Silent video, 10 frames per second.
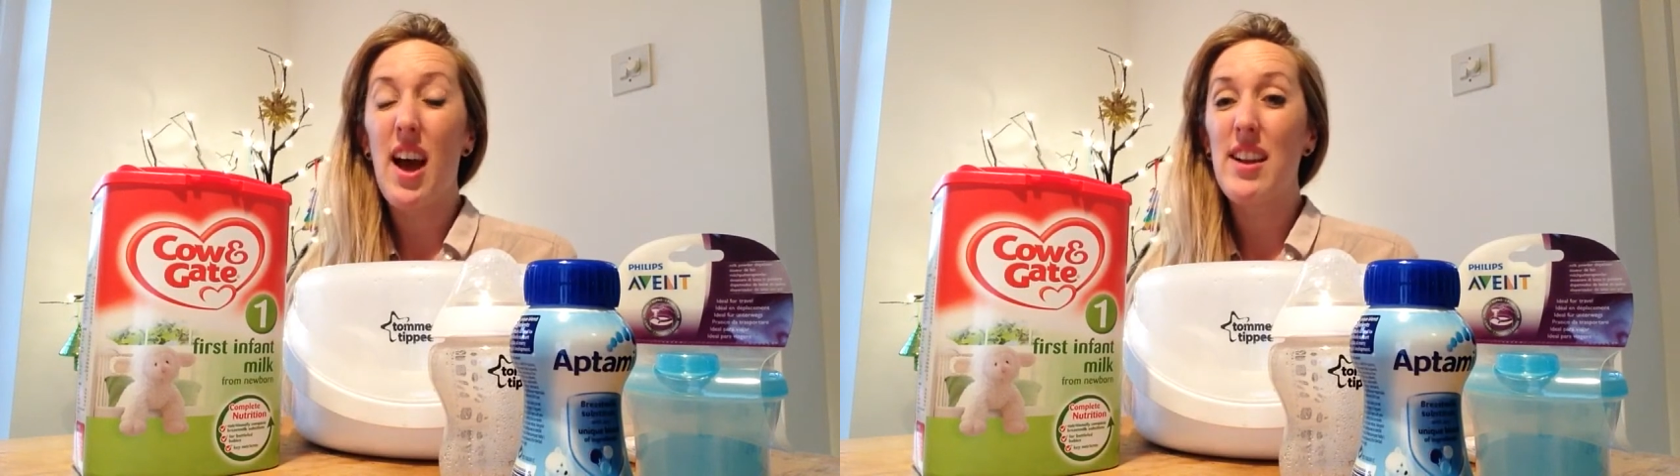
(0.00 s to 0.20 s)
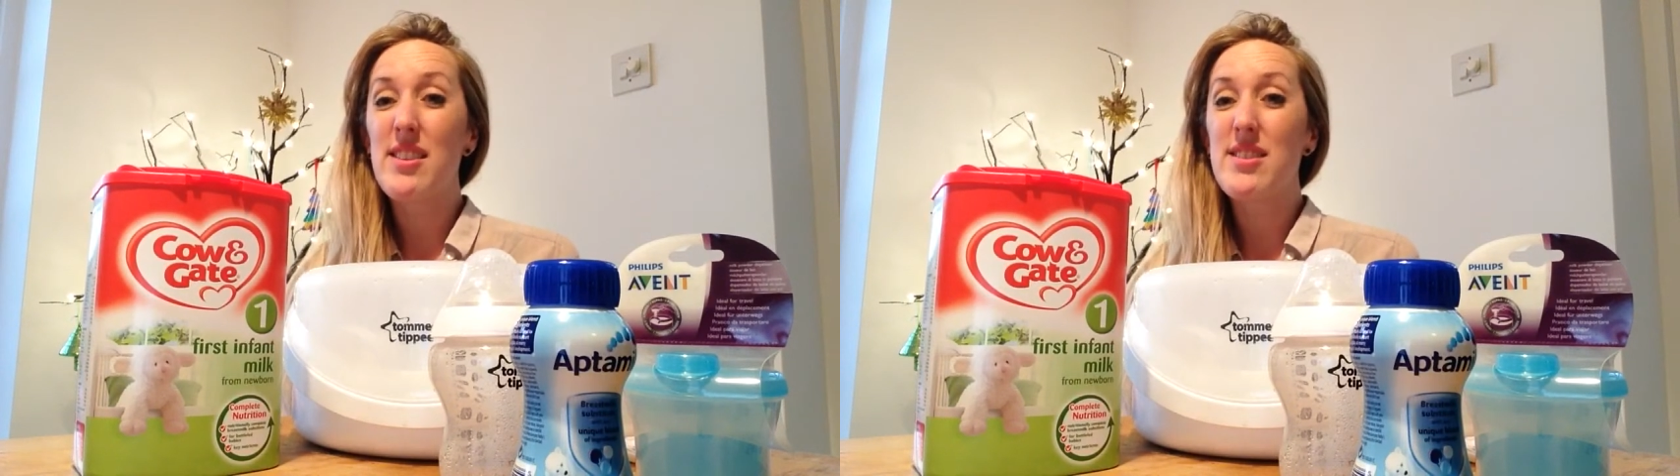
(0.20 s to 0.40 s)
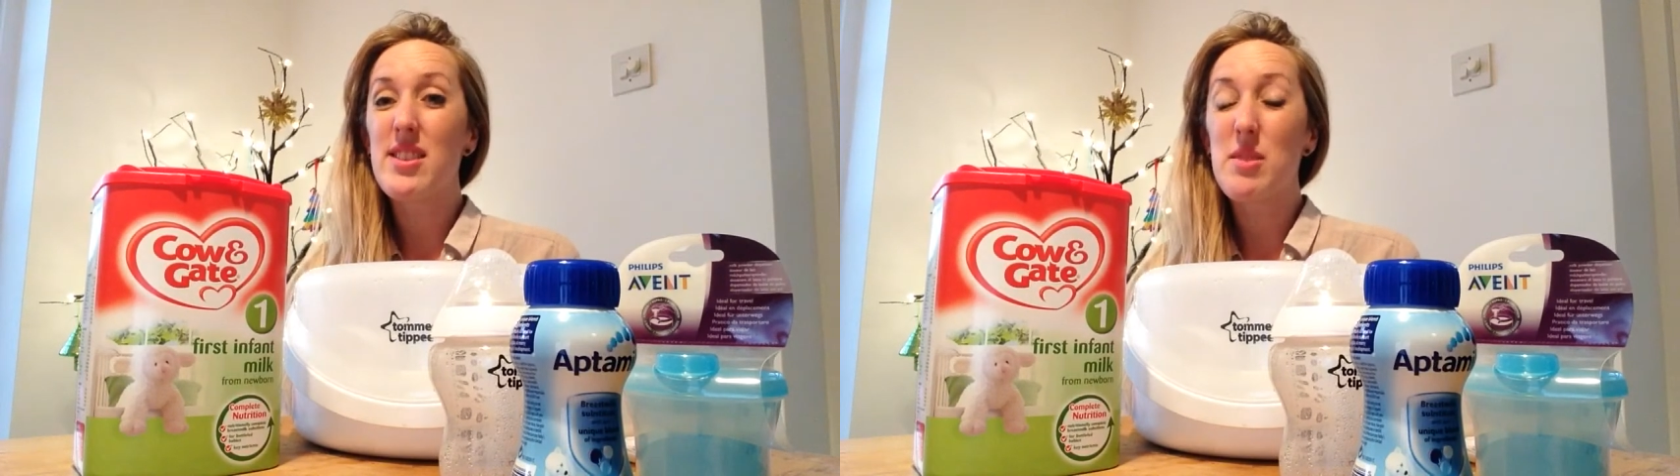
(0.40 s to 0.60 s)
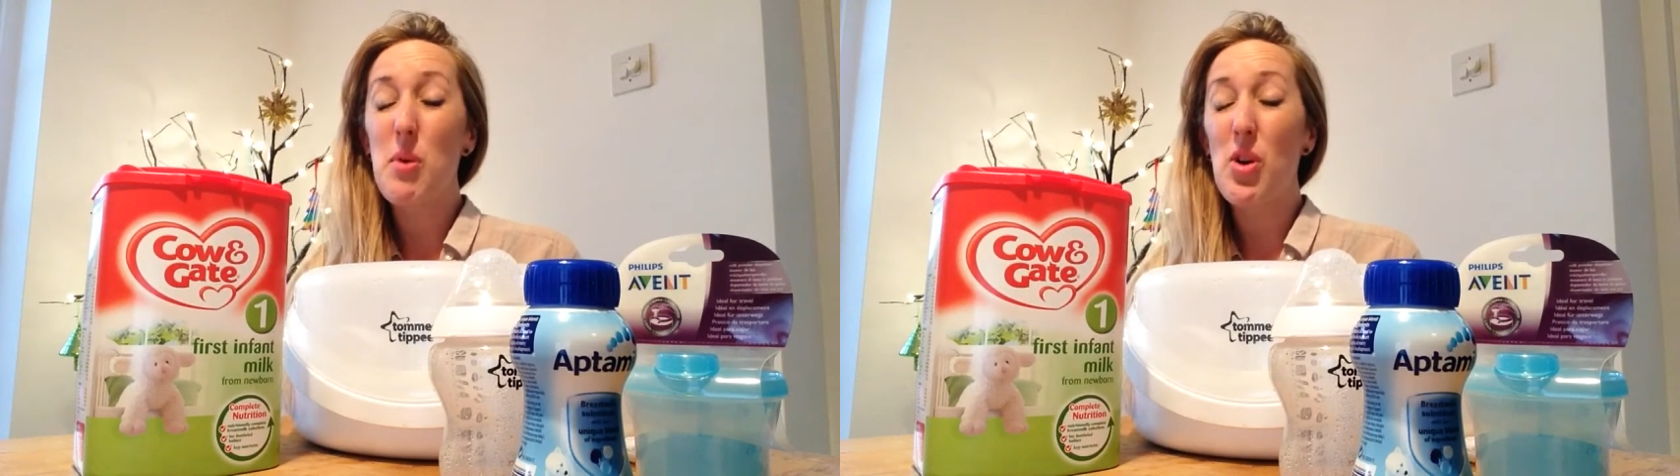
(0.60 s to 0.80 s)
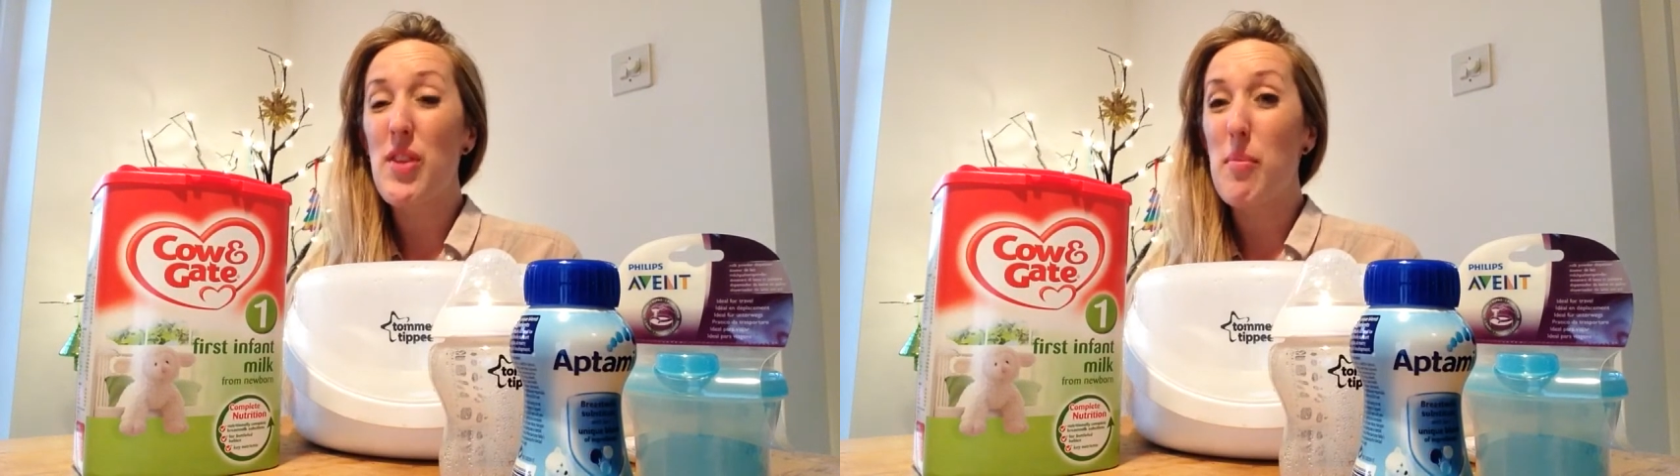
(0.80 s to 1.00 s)
and to
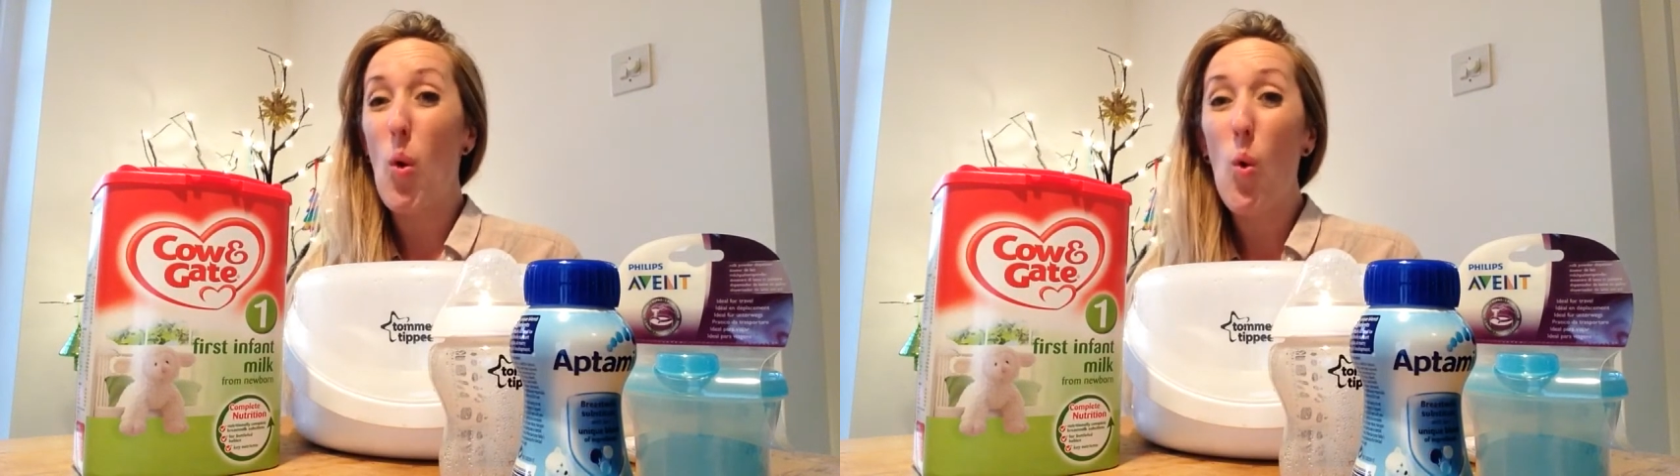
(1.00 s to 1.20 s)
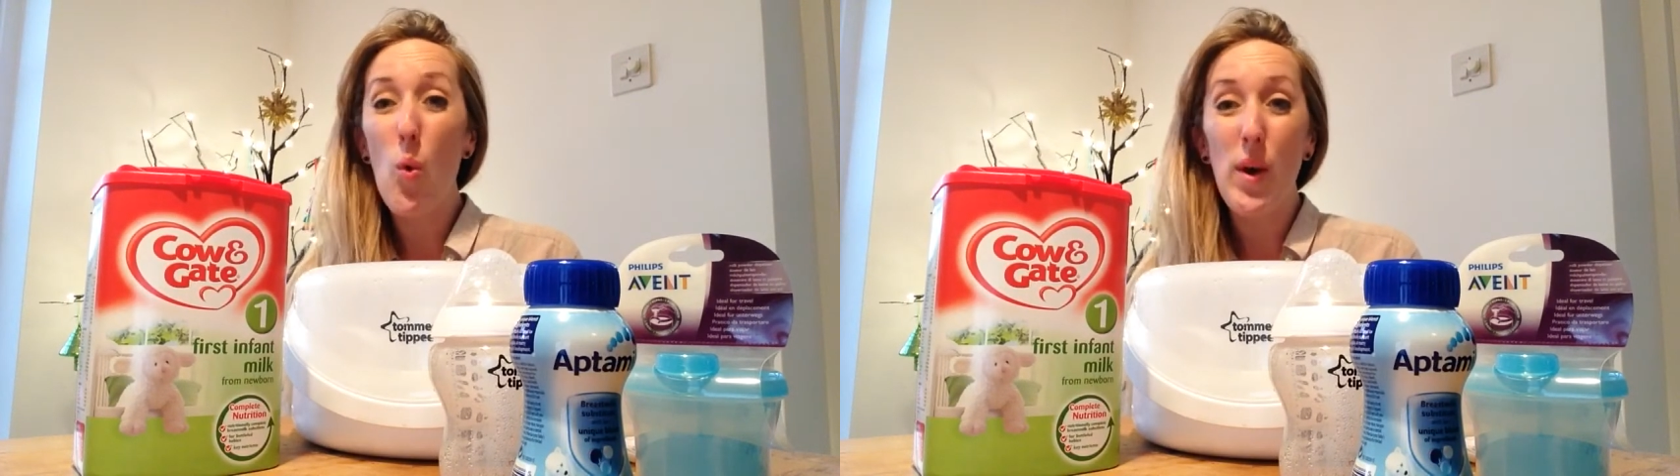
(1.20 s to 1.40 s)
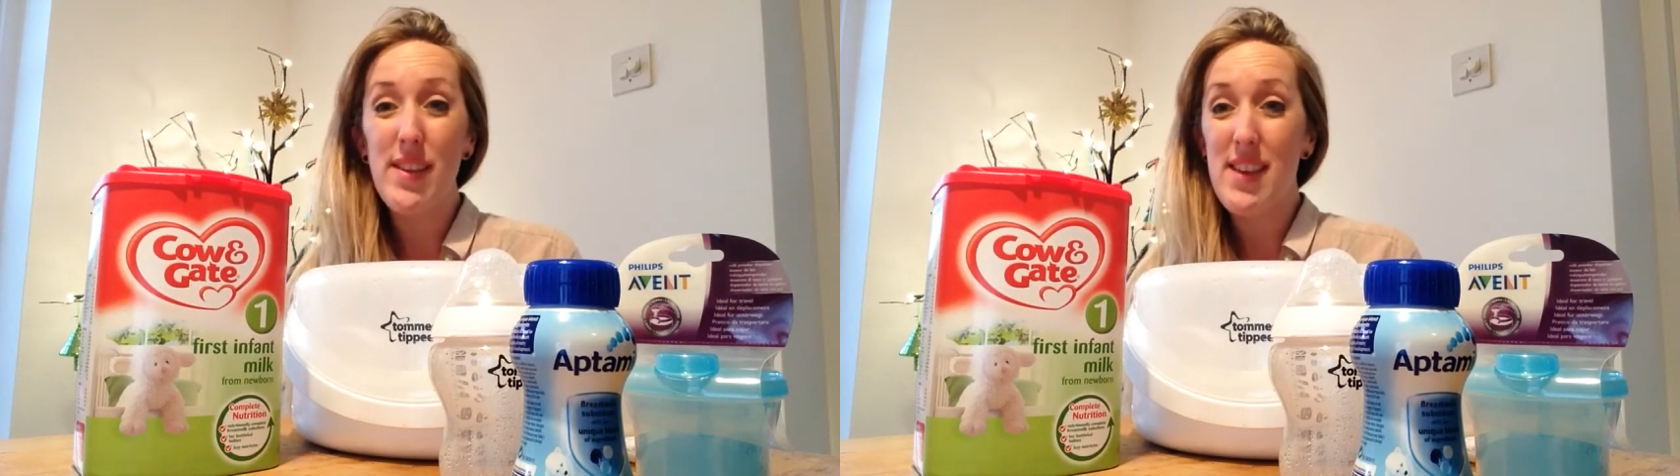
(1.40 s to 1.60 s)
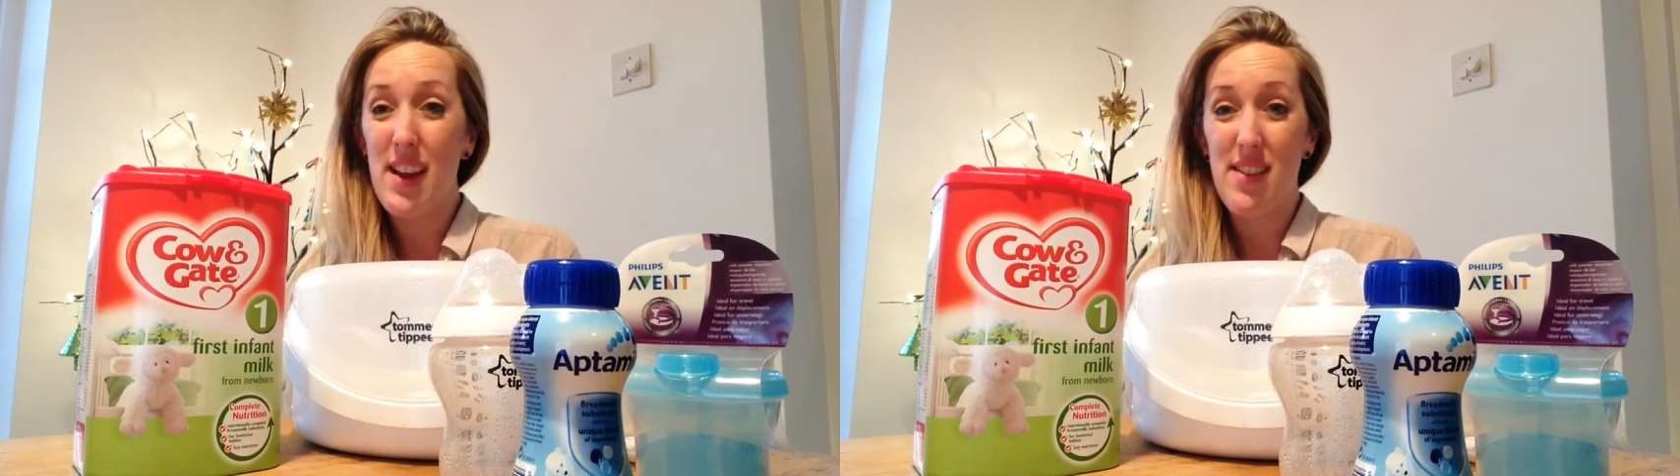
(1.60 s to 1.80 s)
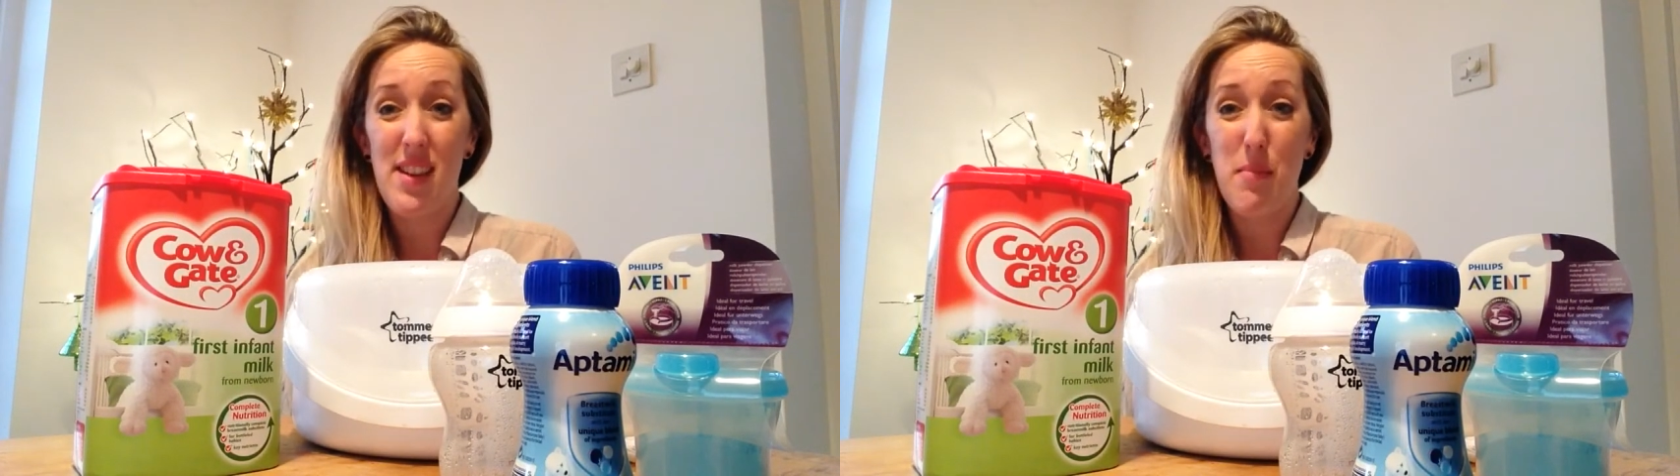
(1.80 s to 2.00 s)
be honest, I'm always
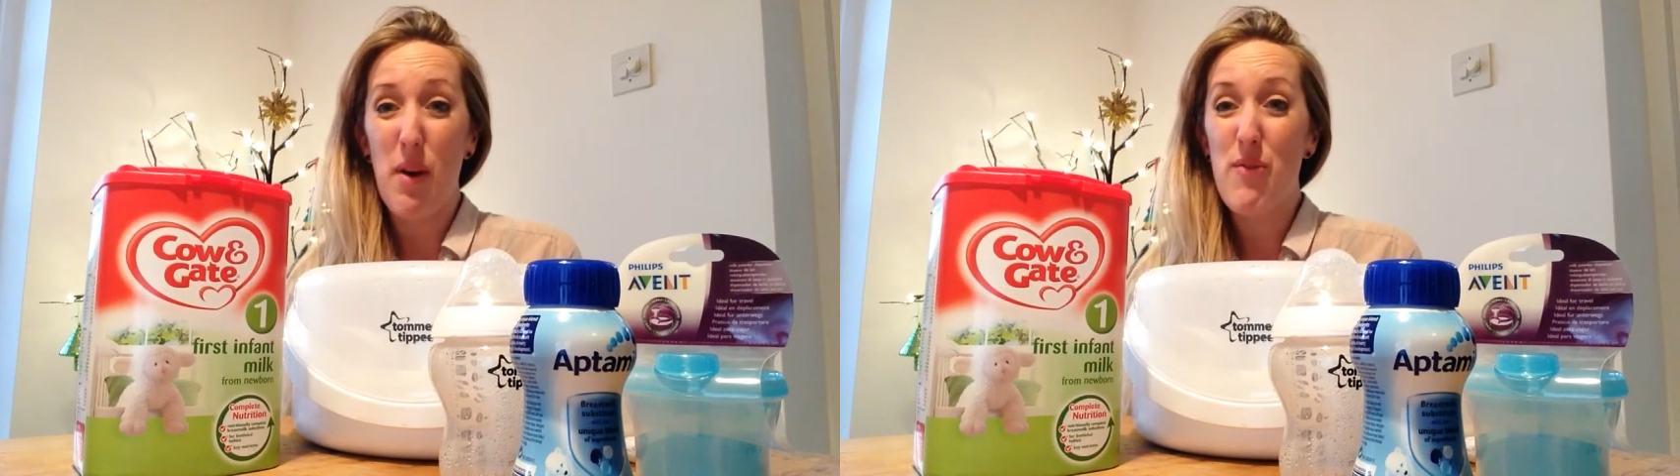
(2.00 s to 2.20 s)
texting my